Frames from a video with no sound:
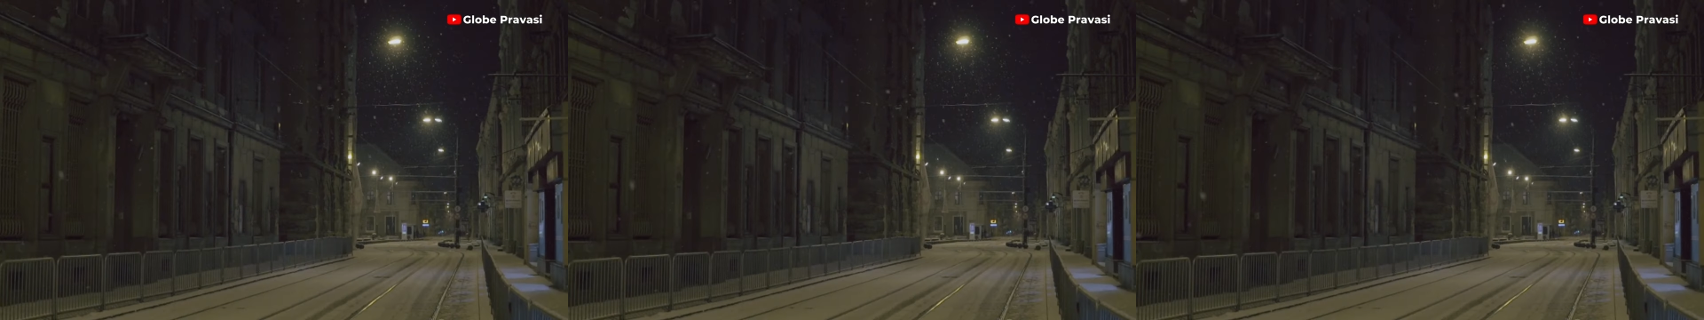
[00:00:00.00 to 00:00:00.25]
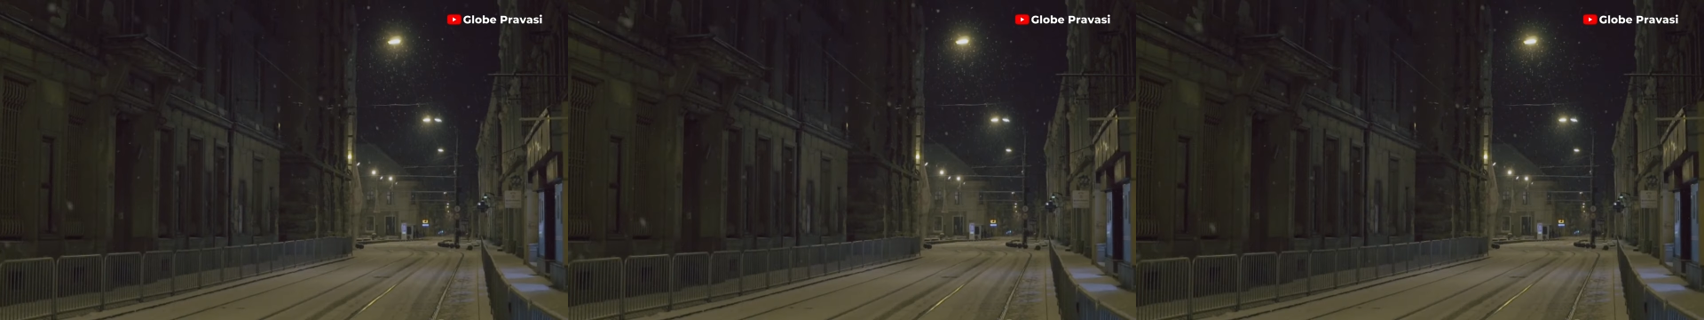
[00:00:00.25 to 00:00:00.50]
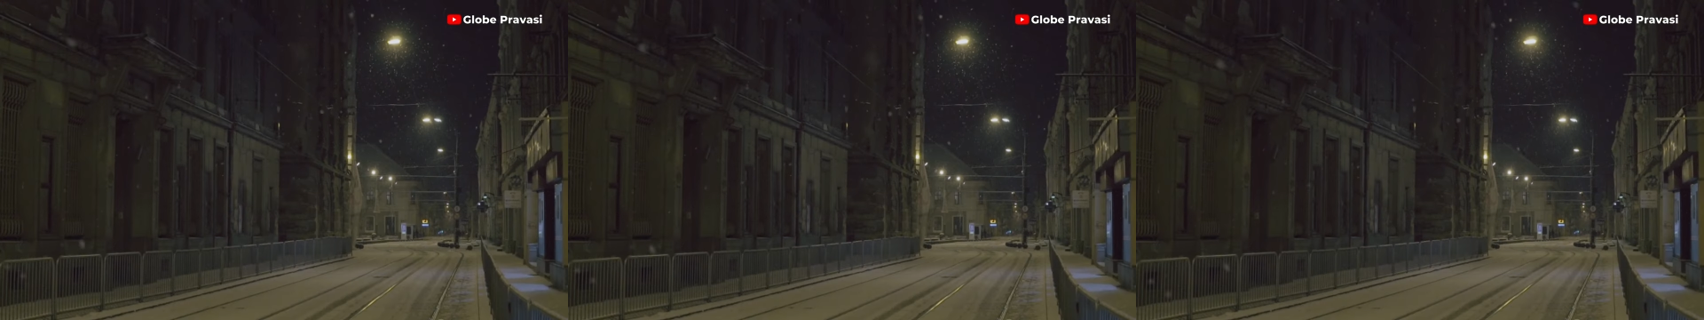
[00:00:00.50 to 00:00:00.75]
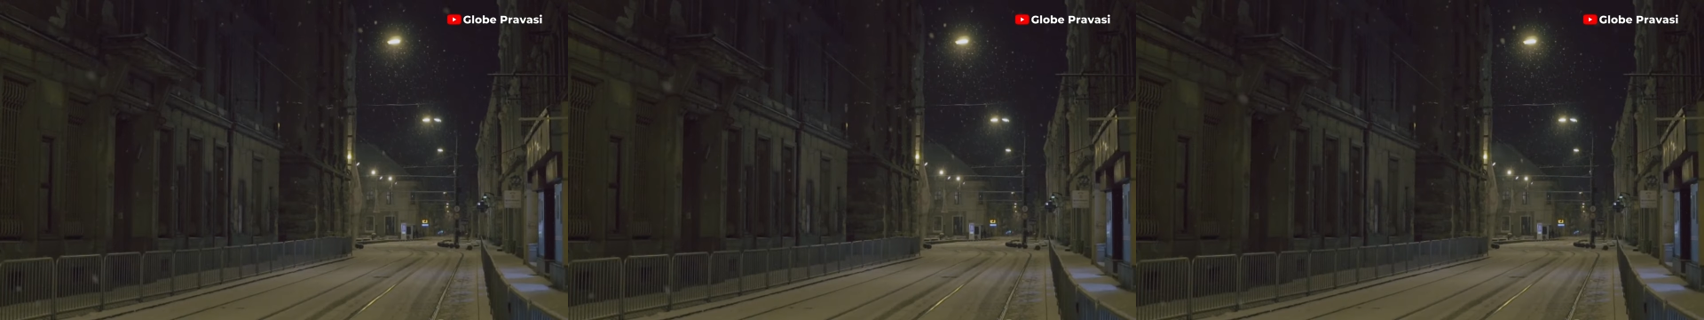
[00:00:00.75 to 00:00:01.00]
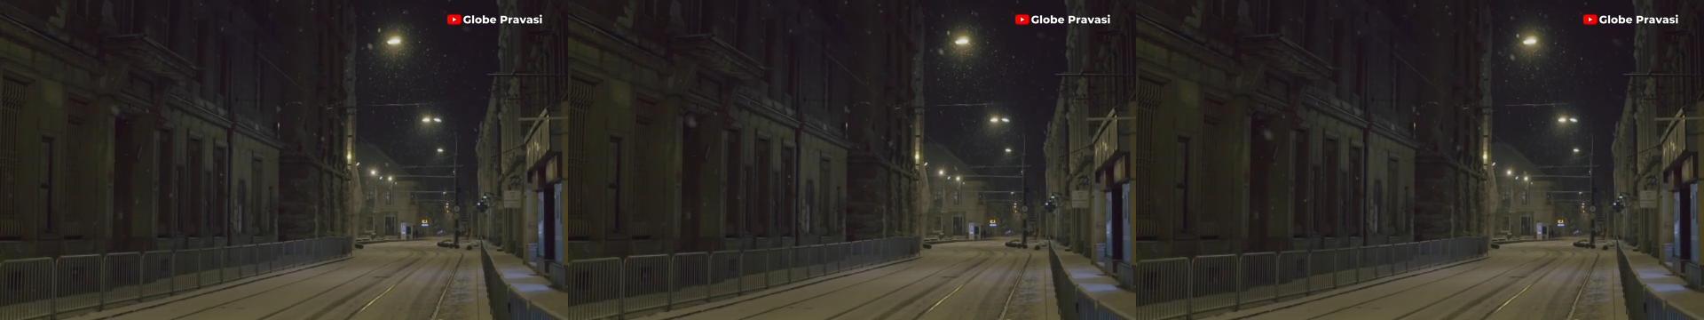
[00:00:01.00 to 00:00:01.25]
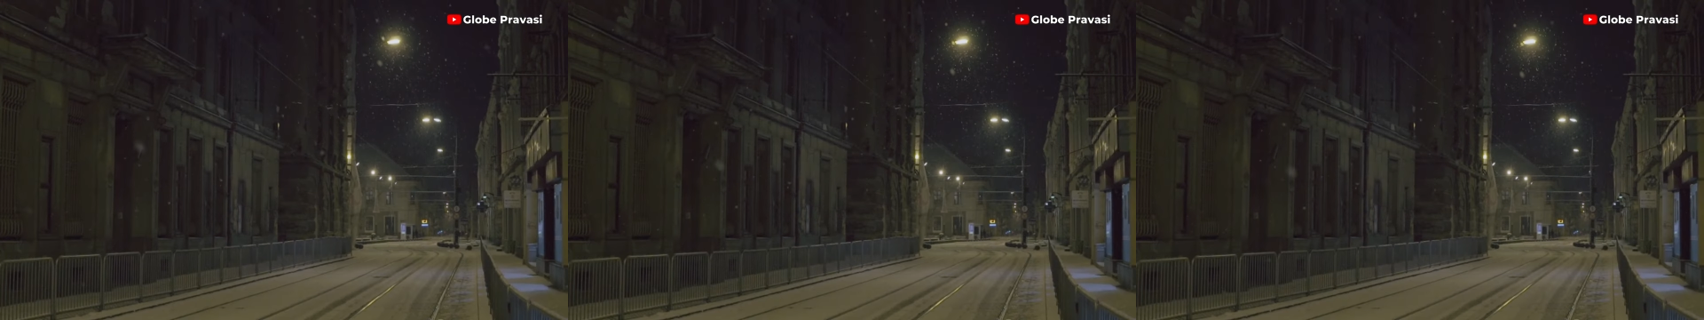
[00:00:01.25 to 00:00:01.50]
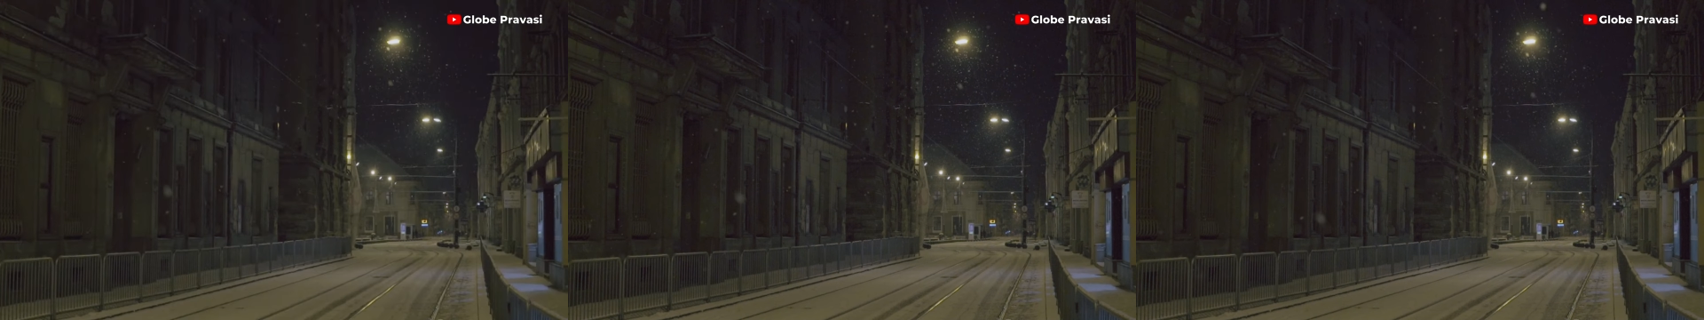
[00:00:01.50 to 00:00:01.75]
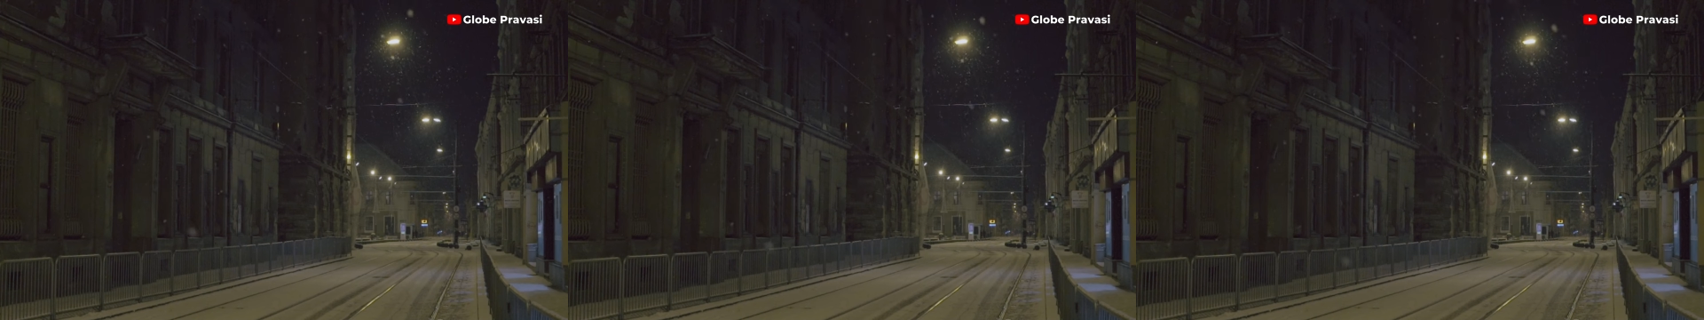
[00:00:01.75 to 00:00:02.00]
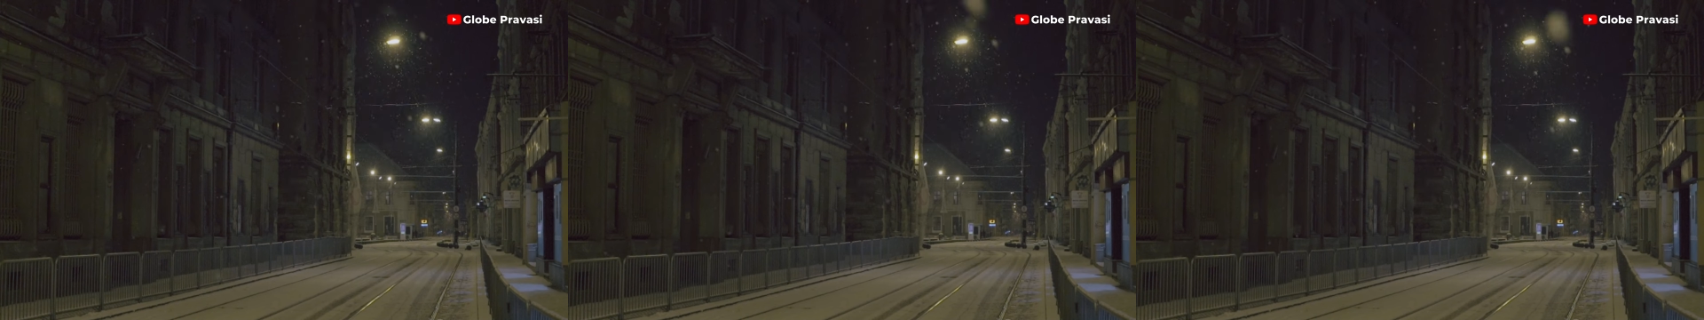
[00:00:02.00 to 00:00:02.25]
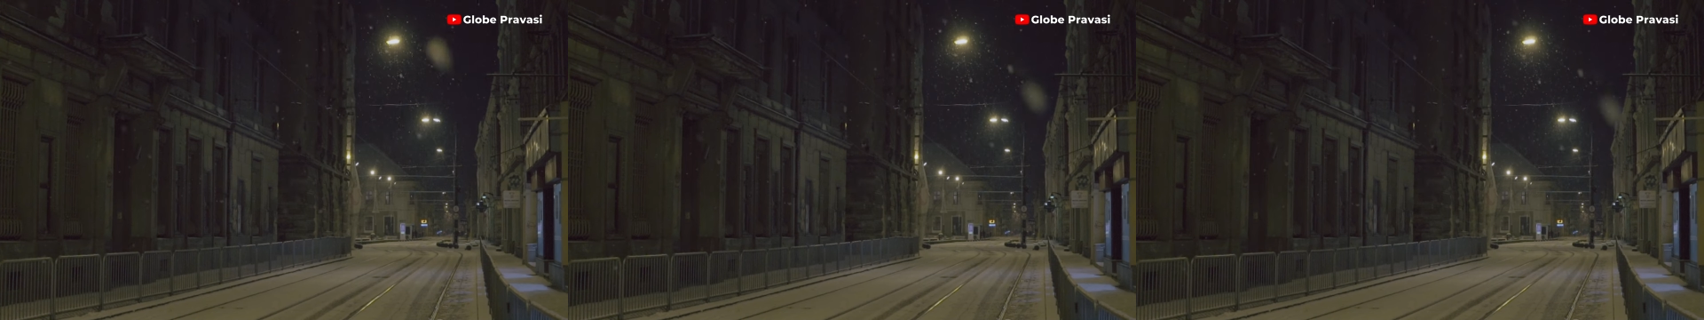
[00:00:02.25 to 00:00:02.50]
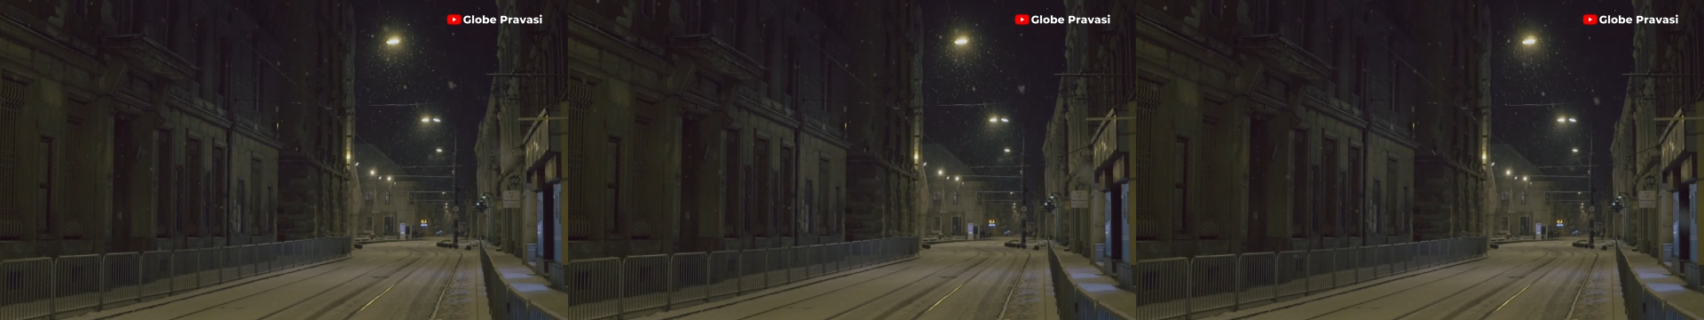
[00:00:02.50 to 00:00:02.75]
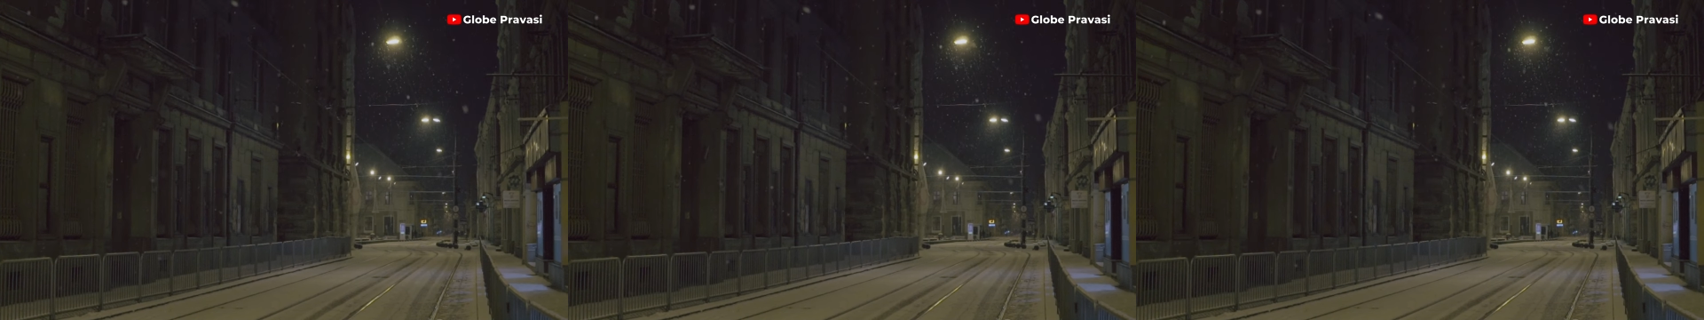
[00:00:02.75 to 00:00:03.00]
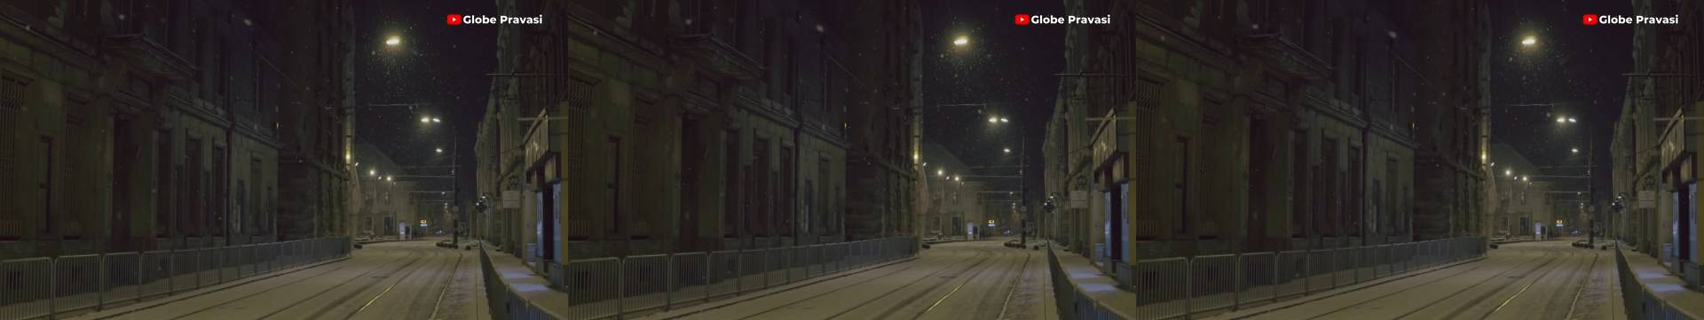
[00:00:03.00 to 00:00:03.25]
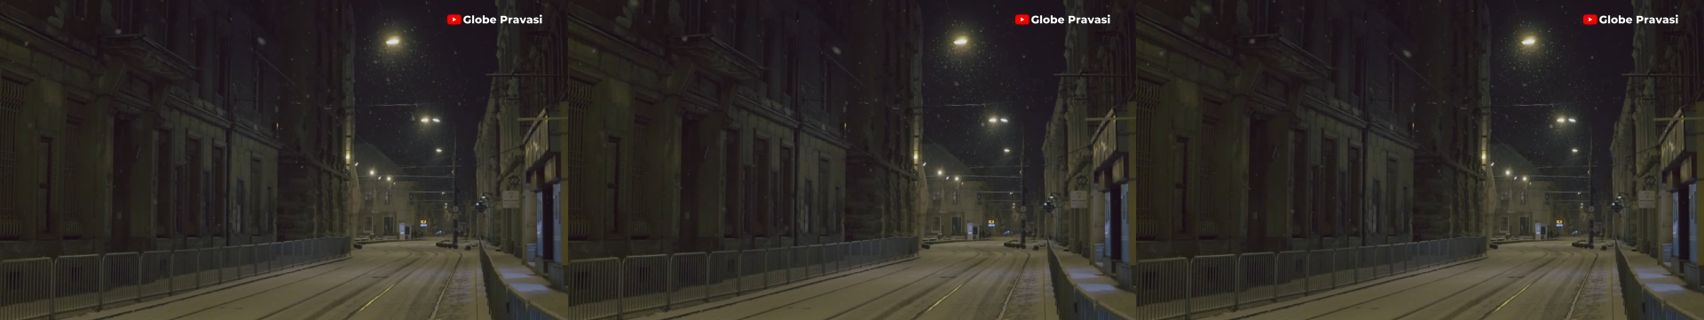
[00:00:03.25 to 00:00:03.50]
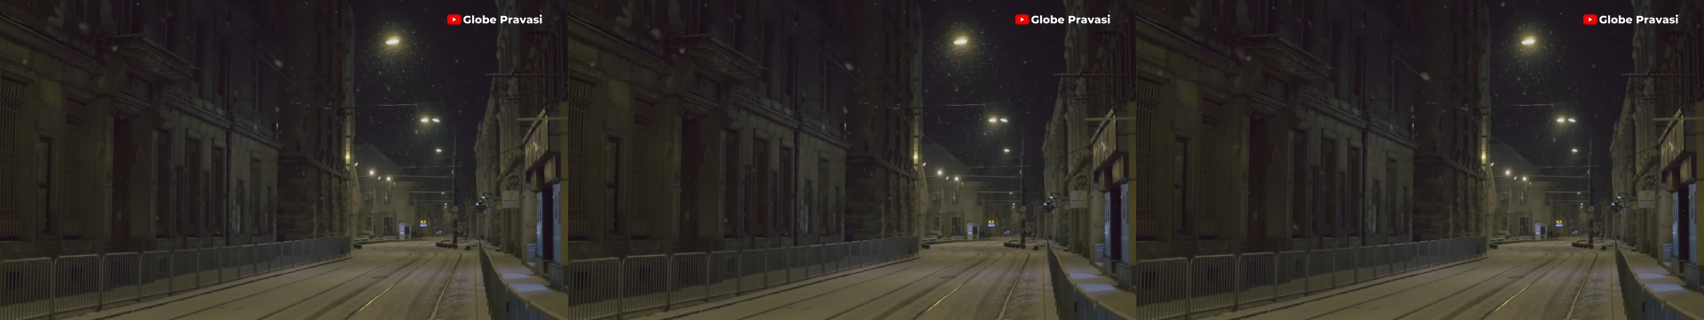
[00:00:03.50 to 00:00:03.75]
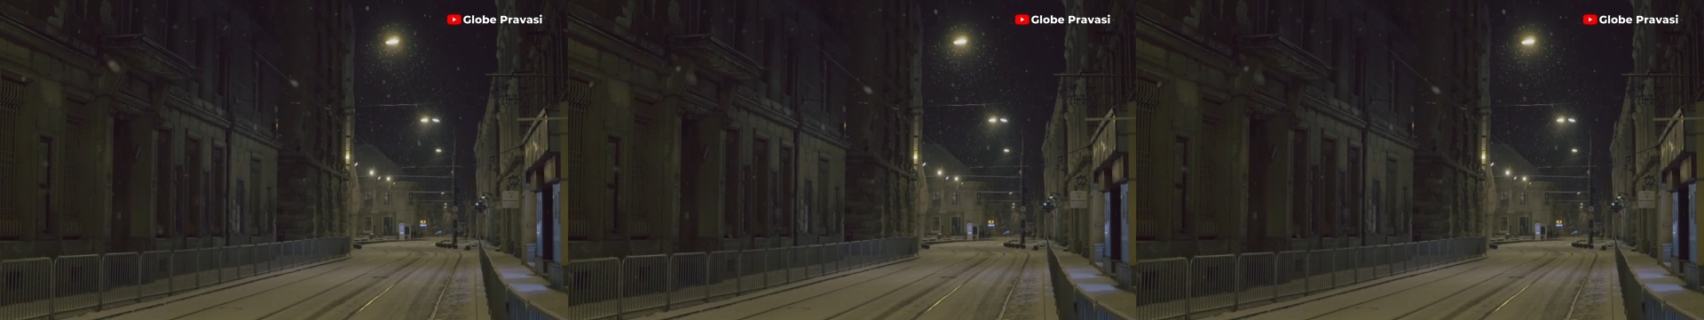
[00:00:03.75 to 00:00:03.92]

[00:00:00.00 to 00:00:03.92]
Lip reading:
[unreadable: no face in view]